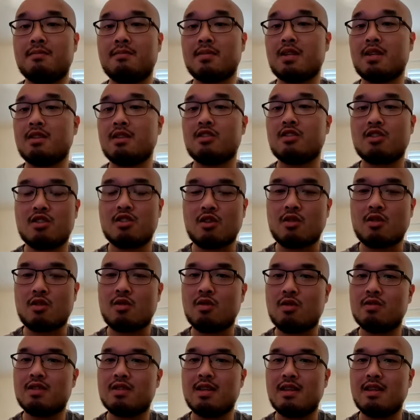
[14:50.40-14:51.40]

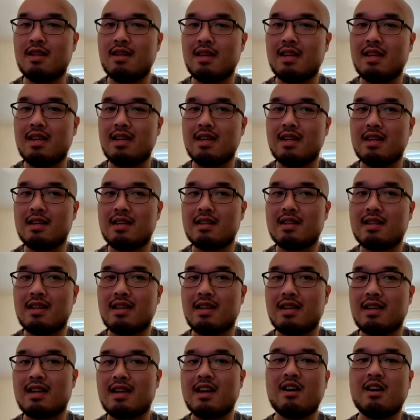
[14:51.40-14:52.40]
concerns and needs
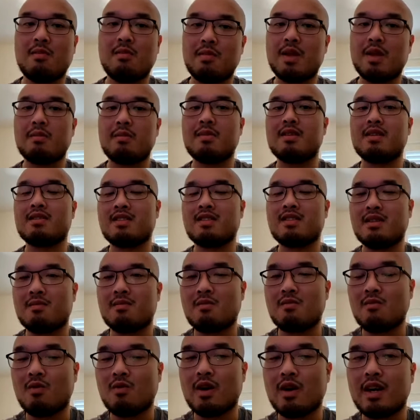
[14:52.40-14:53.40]
and help them in some
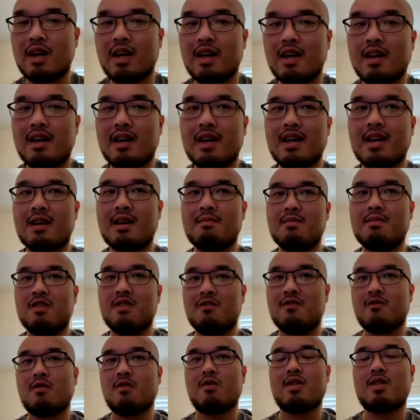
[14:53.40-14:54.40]
way. And
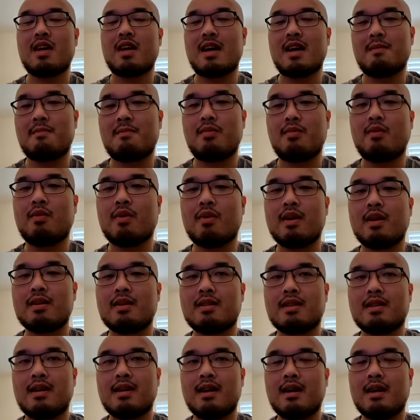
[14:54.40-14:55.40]
before that
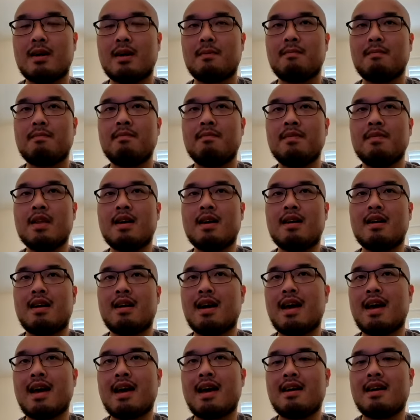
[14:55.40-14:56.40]
point,
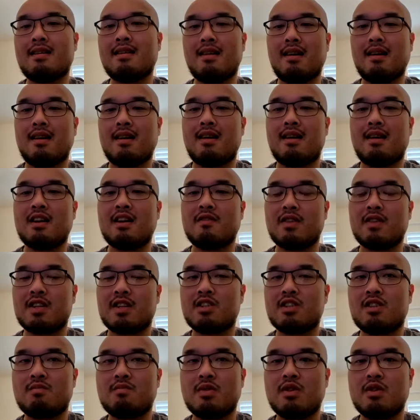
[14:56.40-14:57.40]
I had a lot of
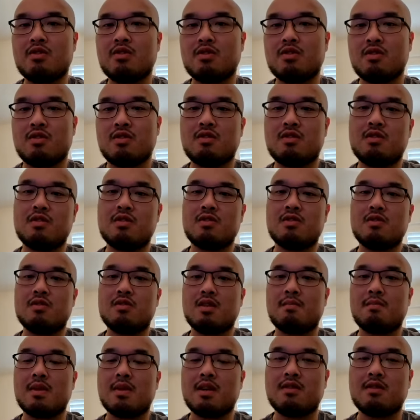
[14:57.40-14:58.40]
exposure to
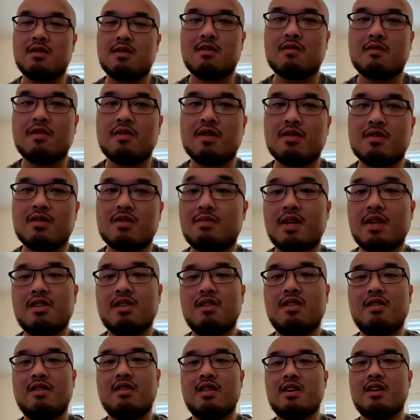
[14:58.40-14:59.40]
the medical field,
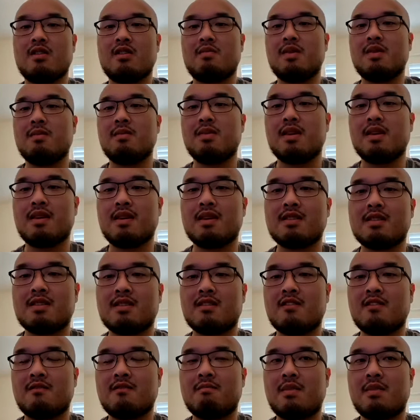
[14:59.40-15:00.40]
especially therapy, because
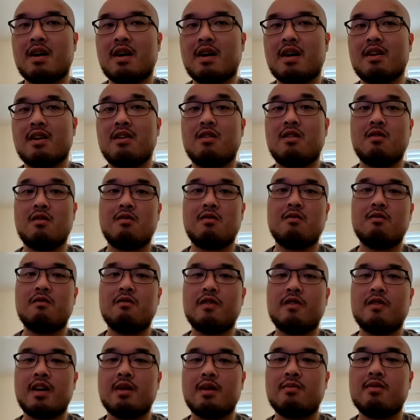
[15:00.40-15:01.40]
of my own
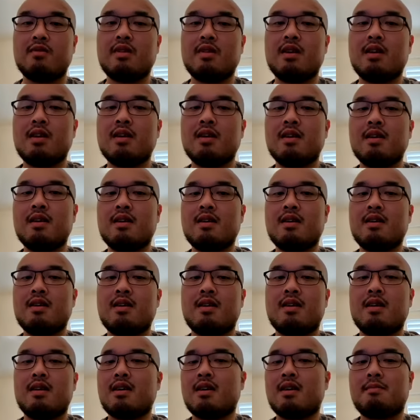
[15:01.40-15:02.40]
family.
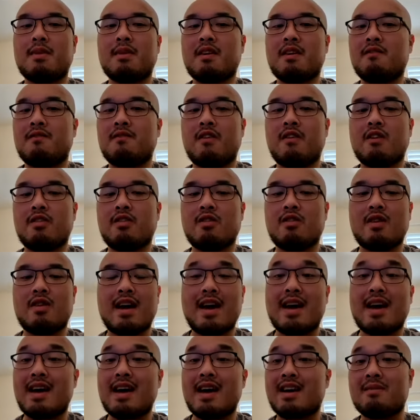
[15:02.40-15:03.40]
My father
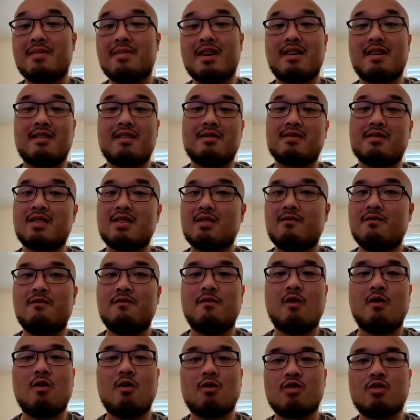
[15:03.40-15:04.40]
had about
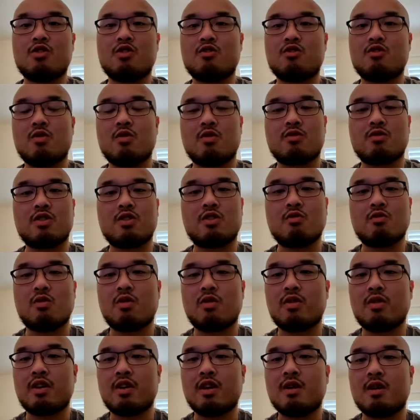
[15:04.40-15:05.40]
4 strokes
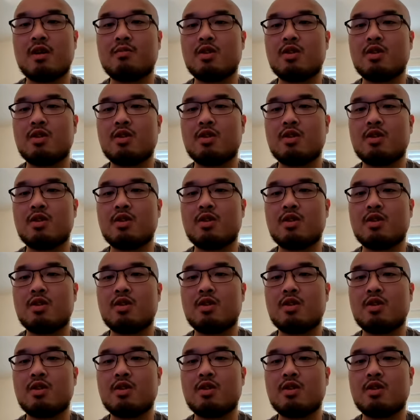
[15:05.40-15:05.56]
growing up,